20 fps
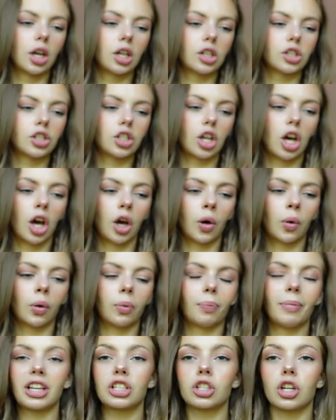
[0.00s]
So
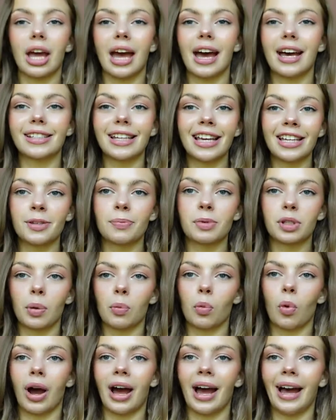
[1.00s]
make sure your hair's
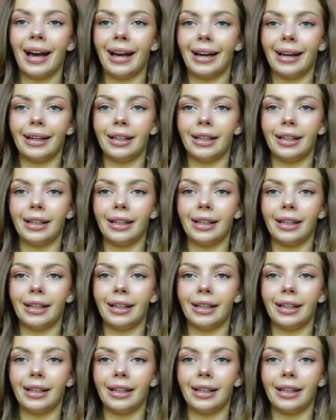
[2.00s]
80% wet.